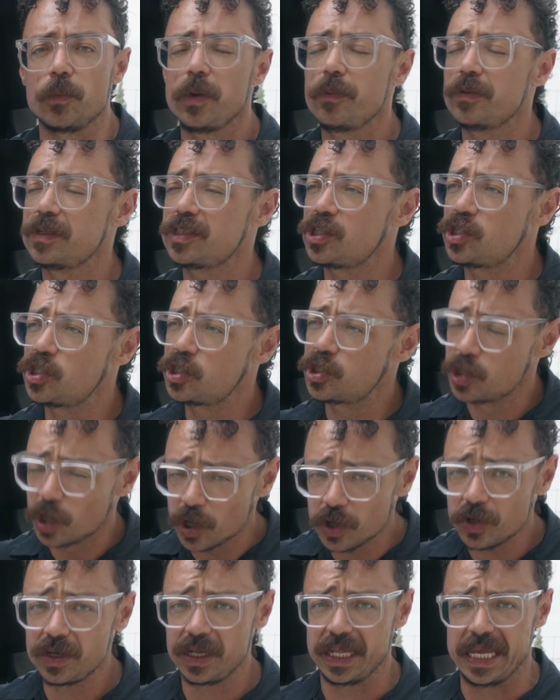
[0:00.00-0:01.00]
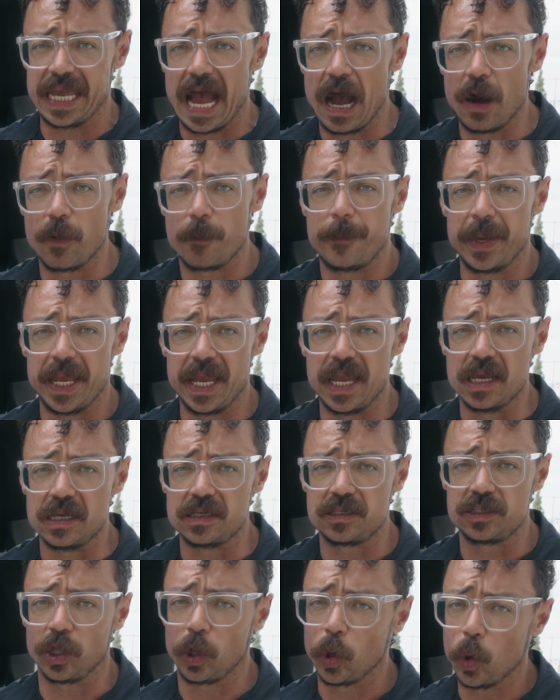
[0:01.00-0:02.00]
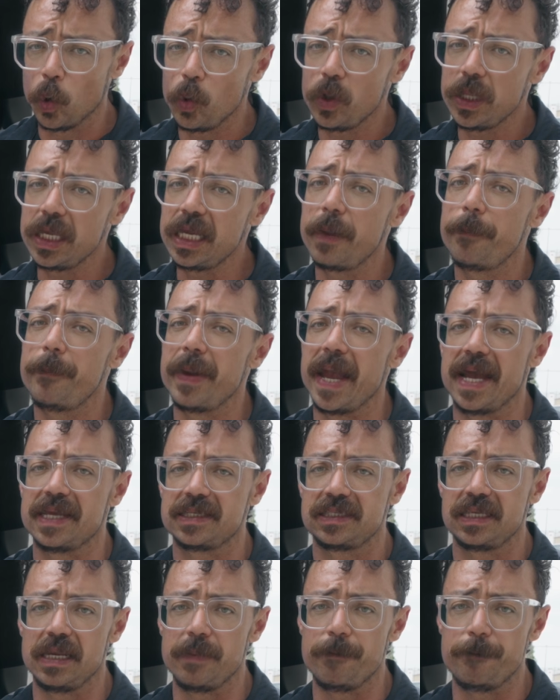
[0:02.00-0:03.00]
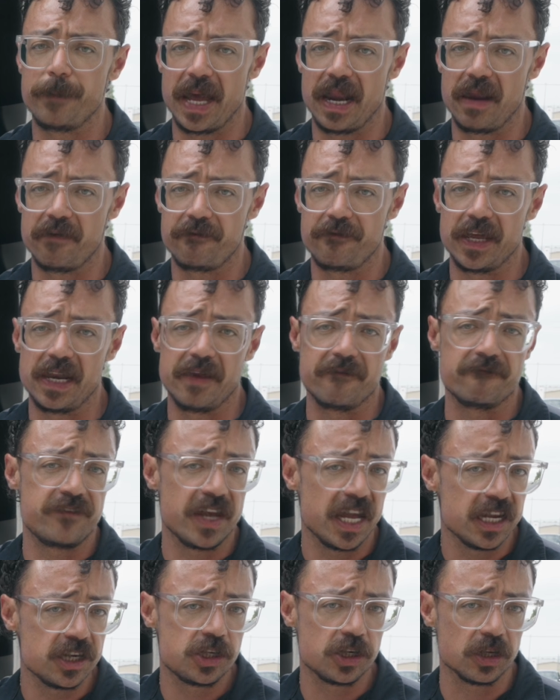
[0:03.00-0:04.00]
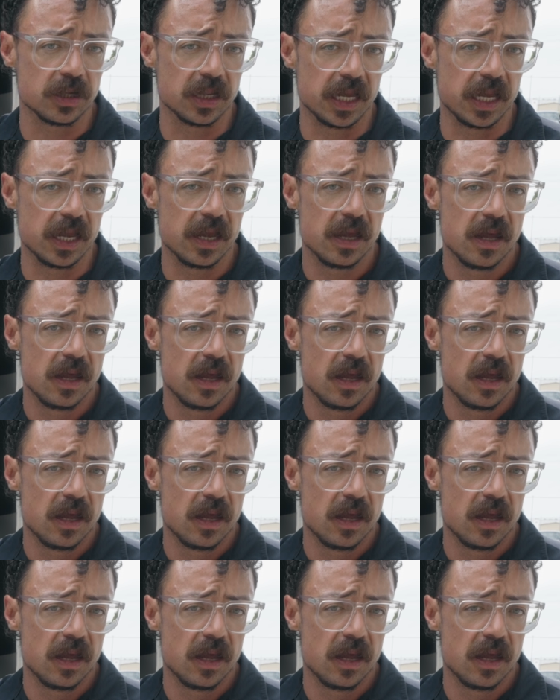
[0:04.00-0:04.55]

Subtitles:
we would certainly outpace the cooling capacity benefit eventually,